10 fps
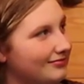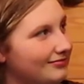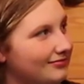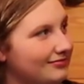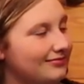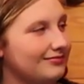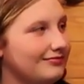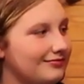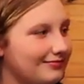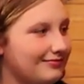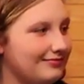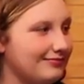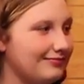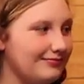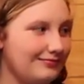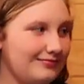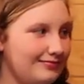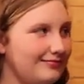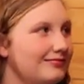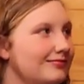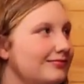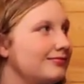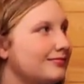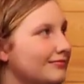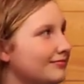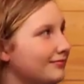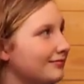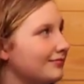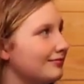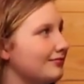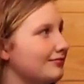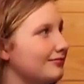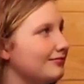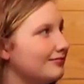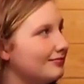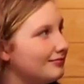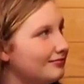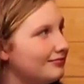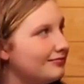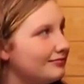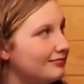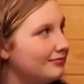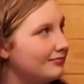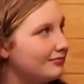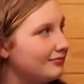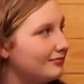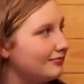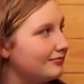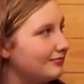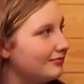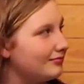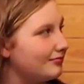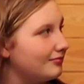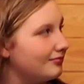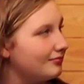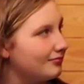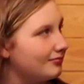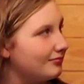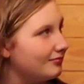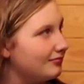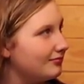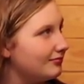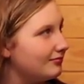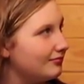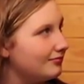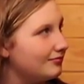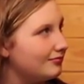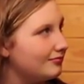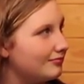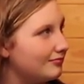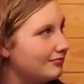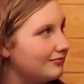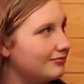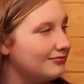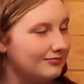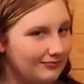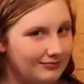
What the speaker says: [no speech]